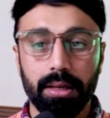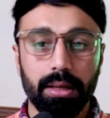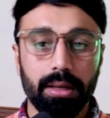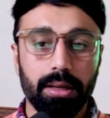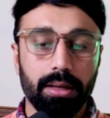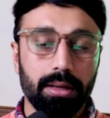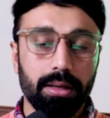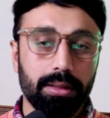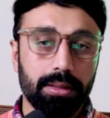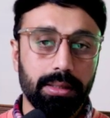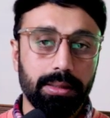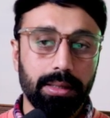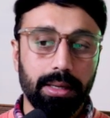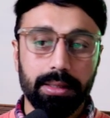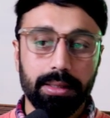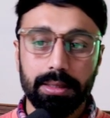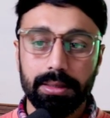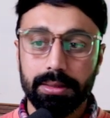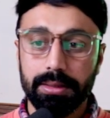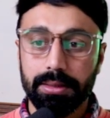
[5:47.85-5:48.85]
The
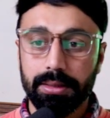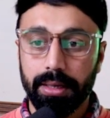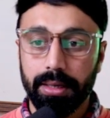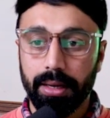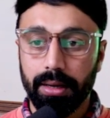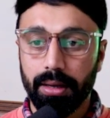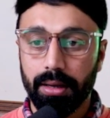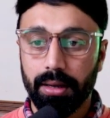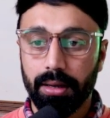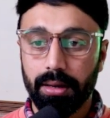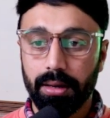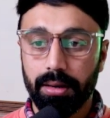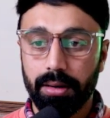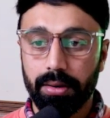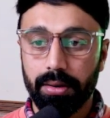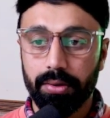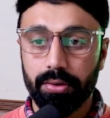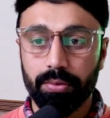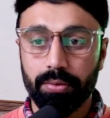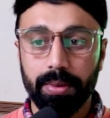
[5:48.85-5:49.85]
titles are
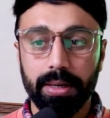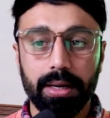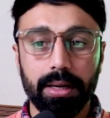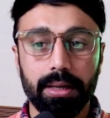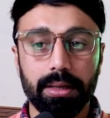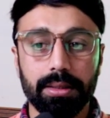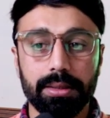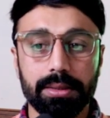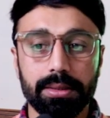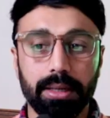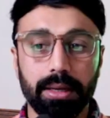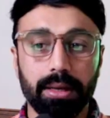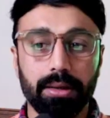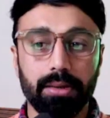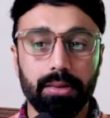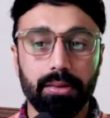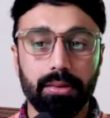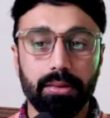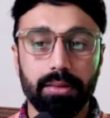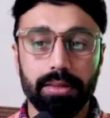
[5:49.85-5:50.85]
duplicate in the site
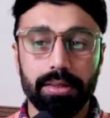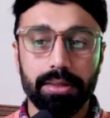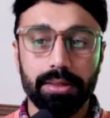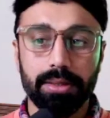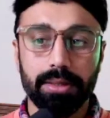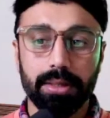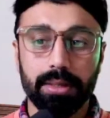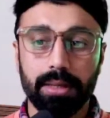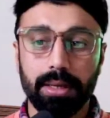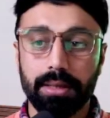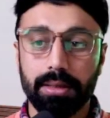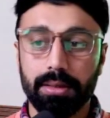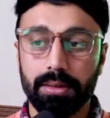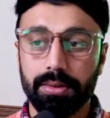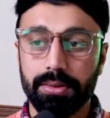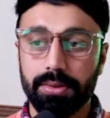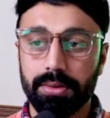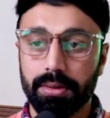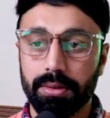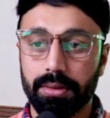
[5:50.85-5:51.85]
over 60
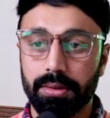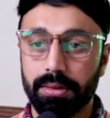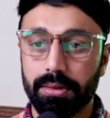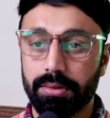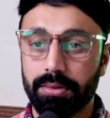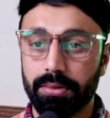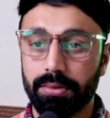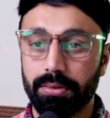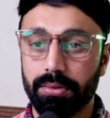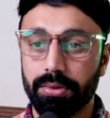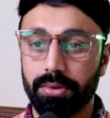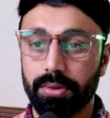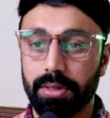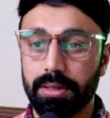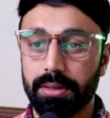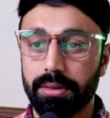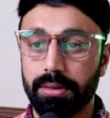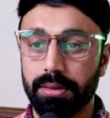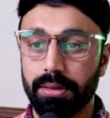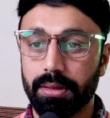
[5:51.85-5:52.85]
characters. So you can
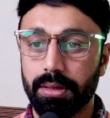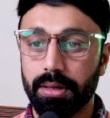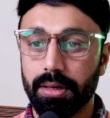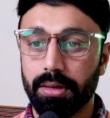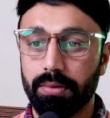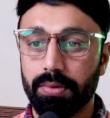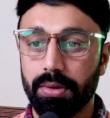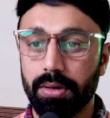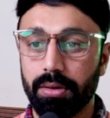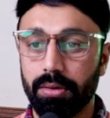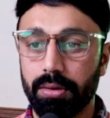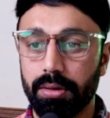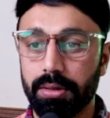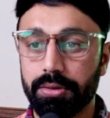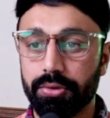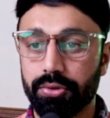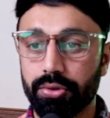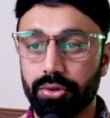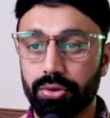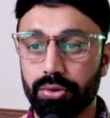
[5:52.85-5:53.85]
see it will also
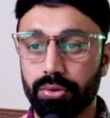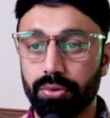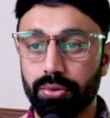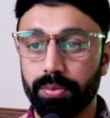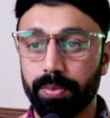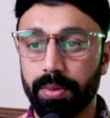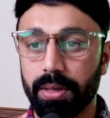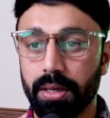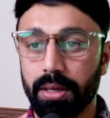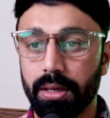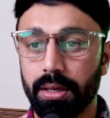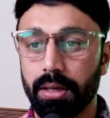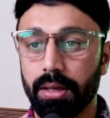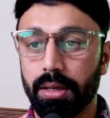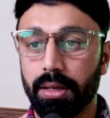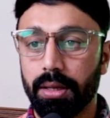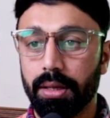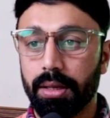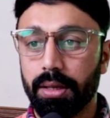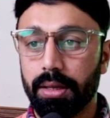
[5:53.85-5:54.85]
show me
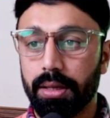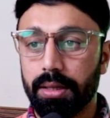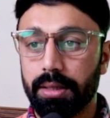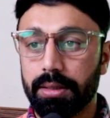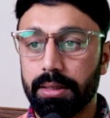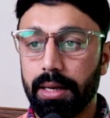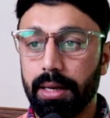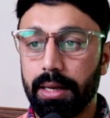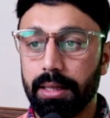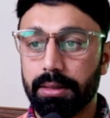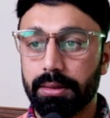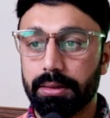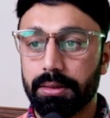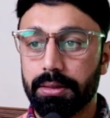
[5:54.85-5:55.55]
the length.